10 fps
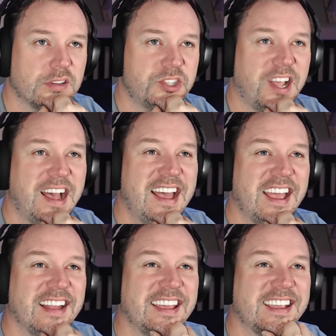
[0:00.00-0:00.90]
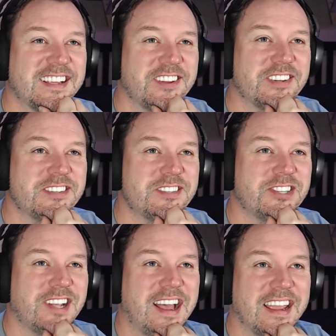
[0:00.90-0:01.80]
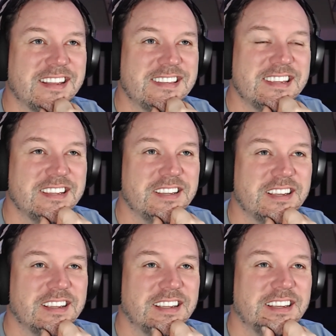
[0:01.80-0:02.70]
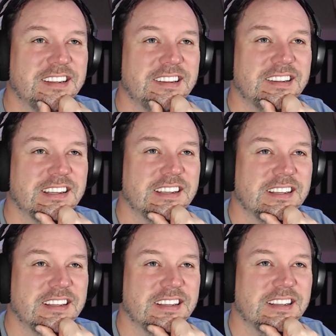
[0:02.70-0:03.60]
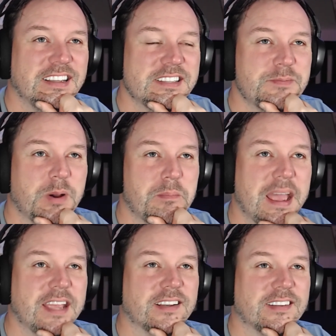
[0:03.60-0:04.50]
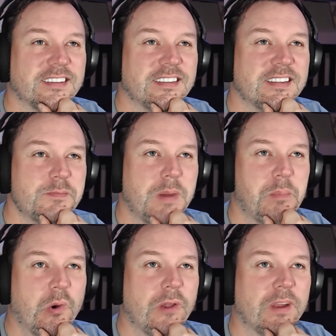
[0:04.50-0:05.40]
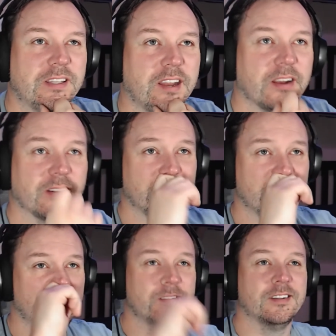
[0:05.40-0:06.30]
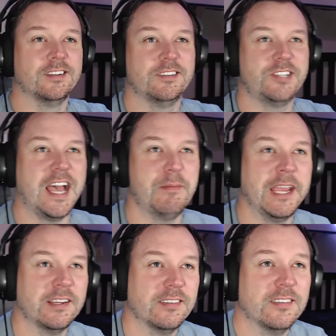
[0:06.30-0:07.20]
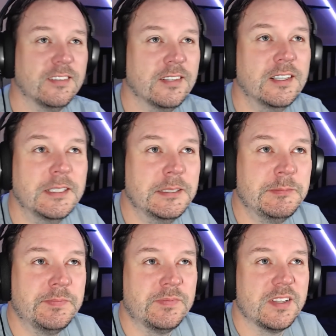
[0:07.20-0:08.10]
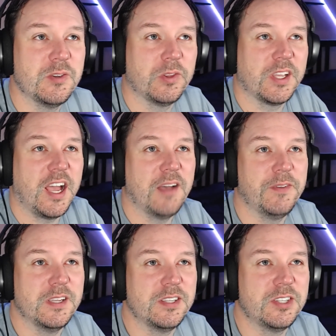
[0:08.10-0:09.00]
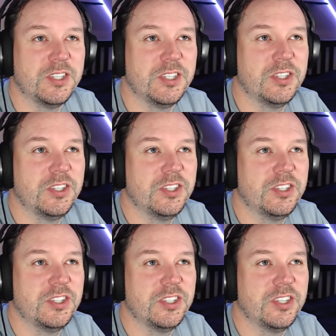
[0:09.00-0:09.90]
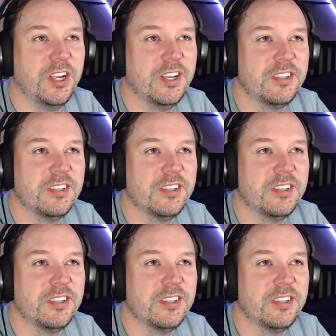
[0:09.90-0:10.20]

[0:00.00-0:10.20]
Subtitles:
Chai. I like a good chai tea. That's my man. That's my boy right there. Chai man. Snort the coffee. Shh.